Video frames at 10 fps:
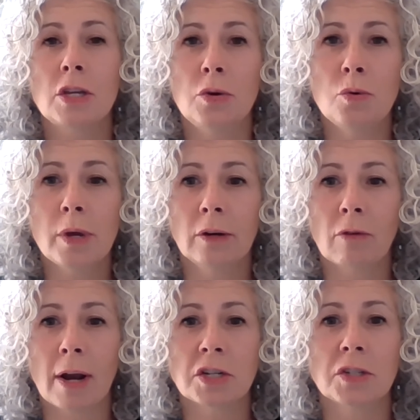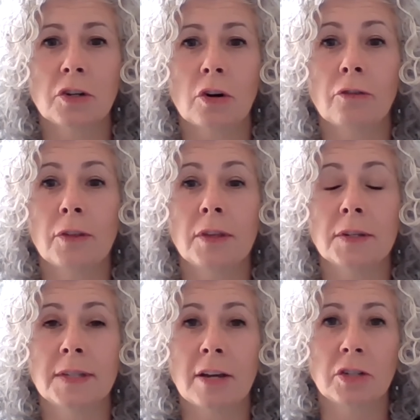You can register for
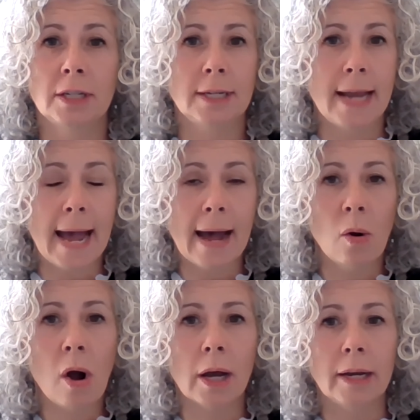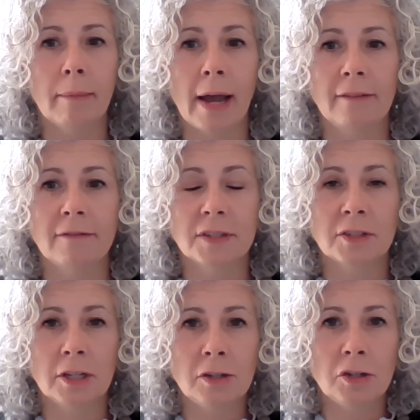this session now on My
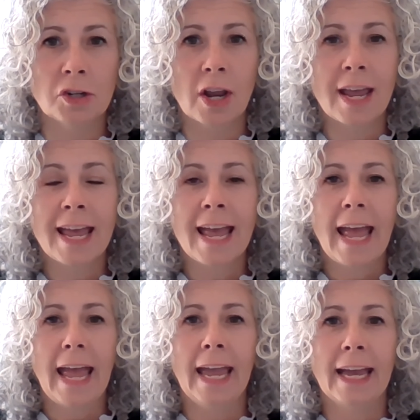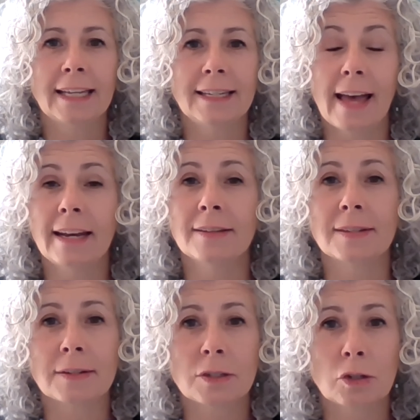Vistage, and that
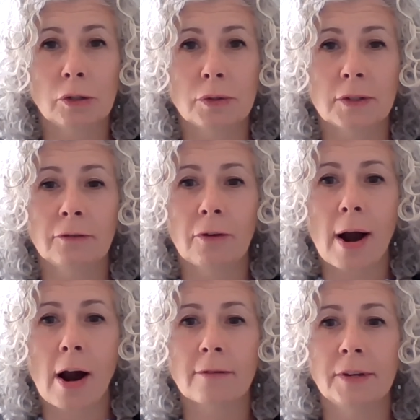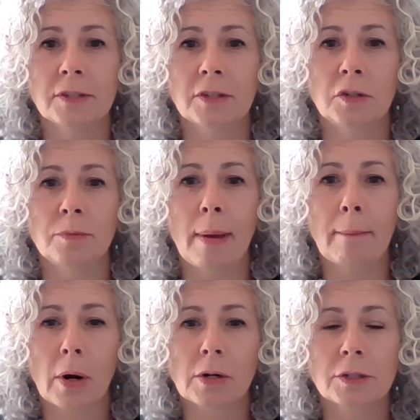is exclusive for our Vistage
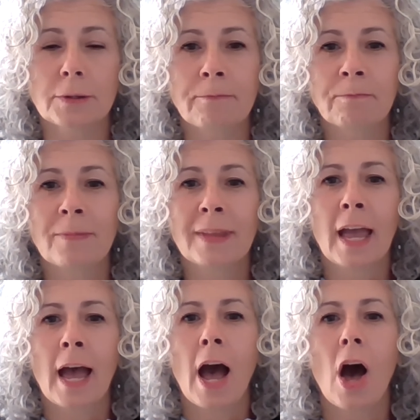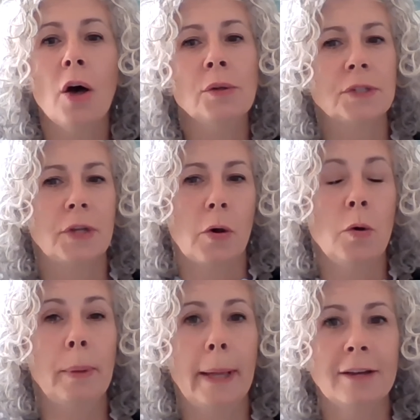members.
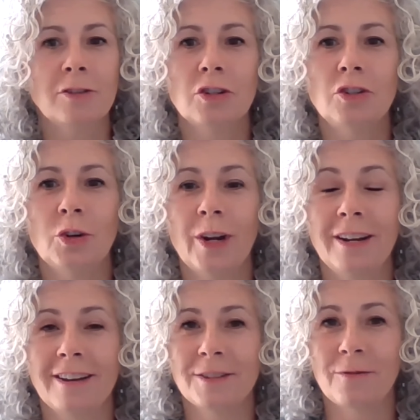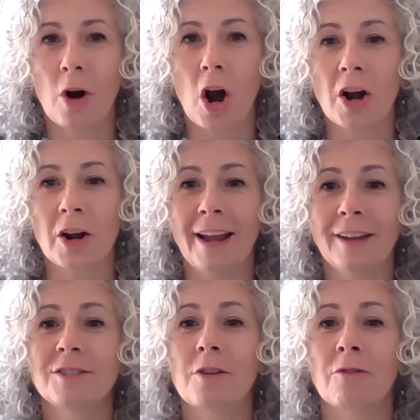Also, plan to join us for our
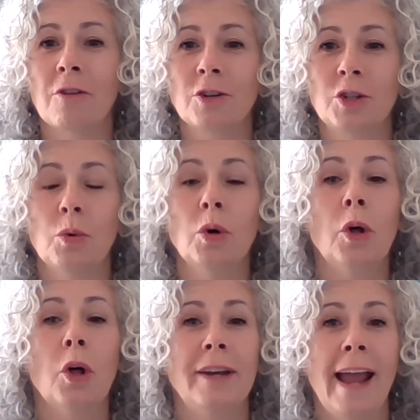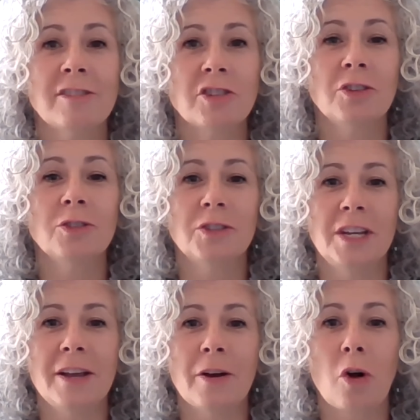next virtual National
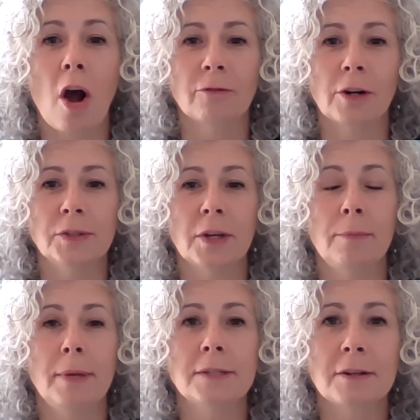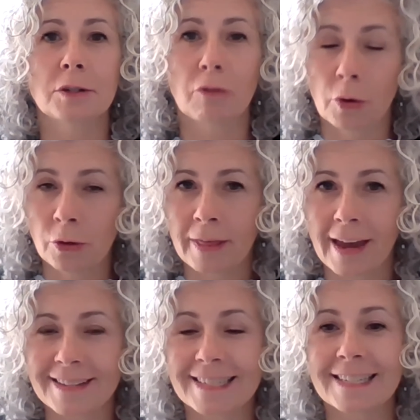CEO Conference on Business Growth.
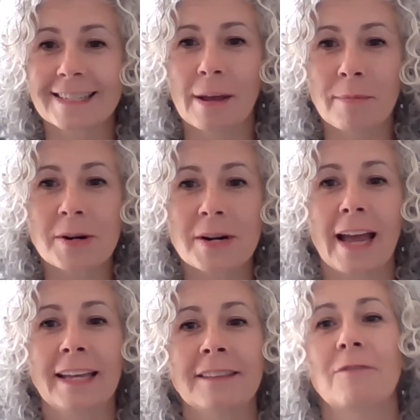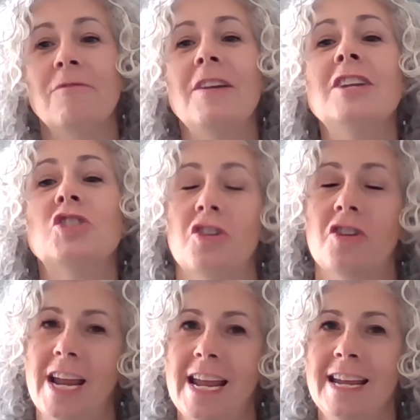That is December 9th,
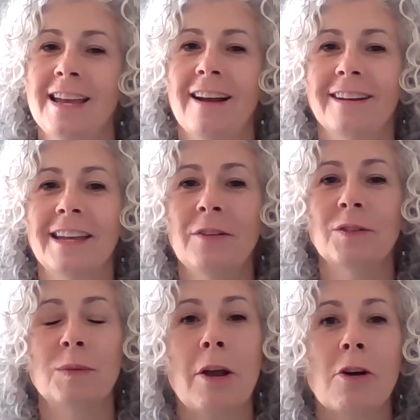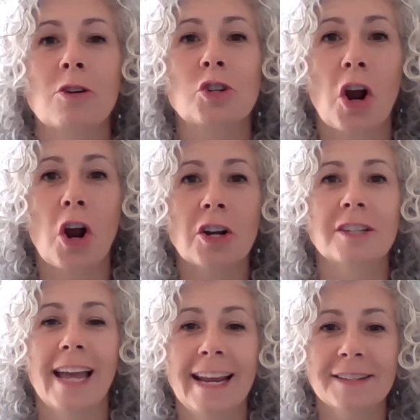featuring our keynote speaker, Shark
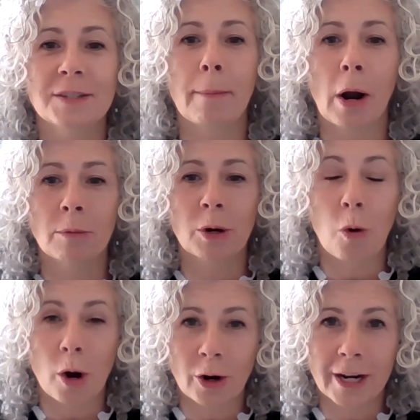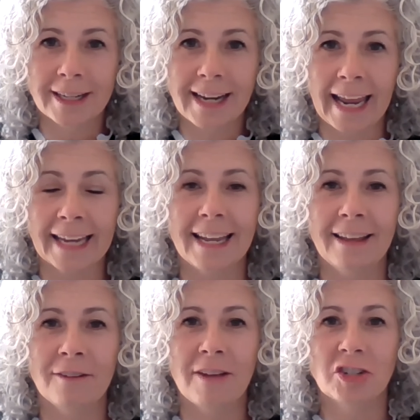Tank's Barbara Corcoran, and
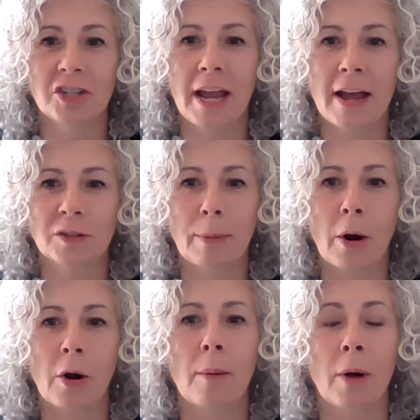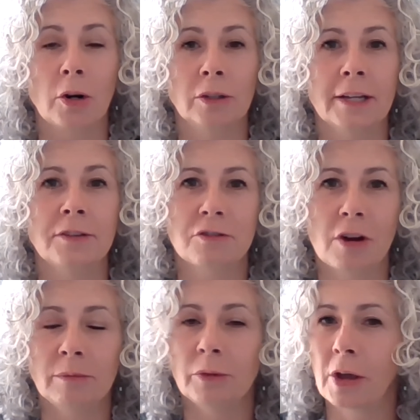innovation expert Martin
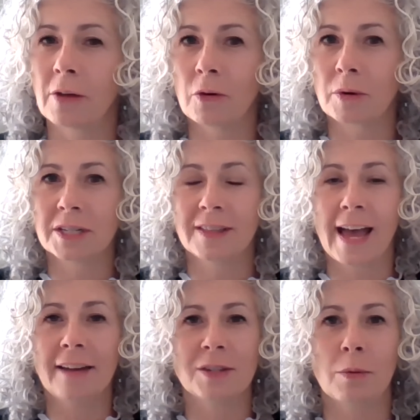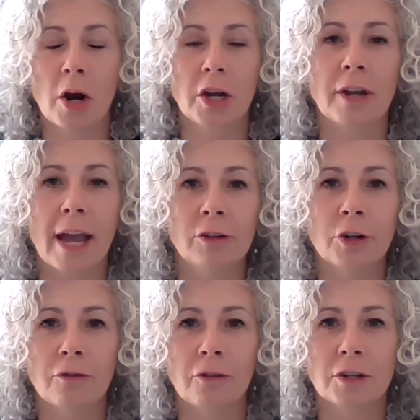Lindstrom. Looking forward to that. So, mark your
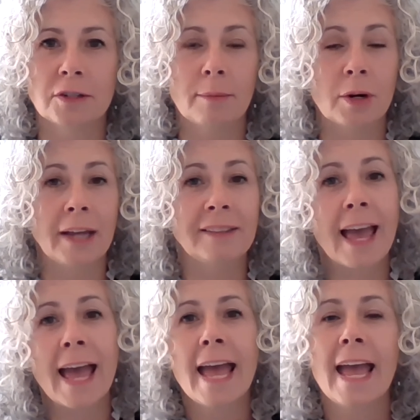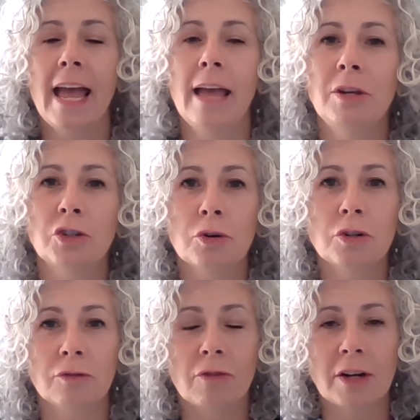calendar for December 9th and be sure
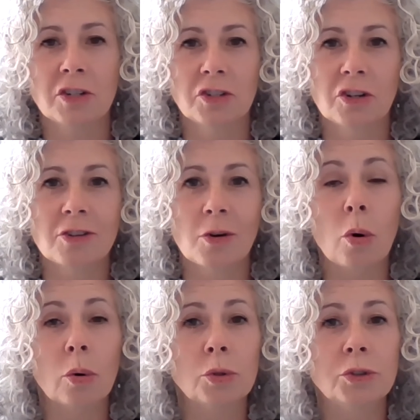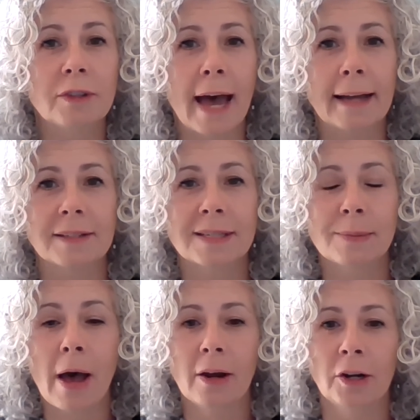to register to hold that
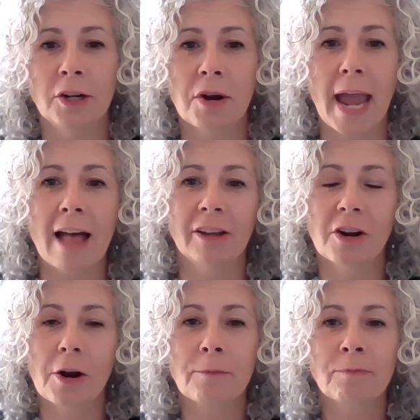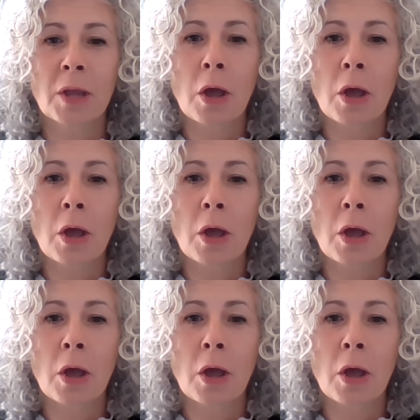spot on your calendar.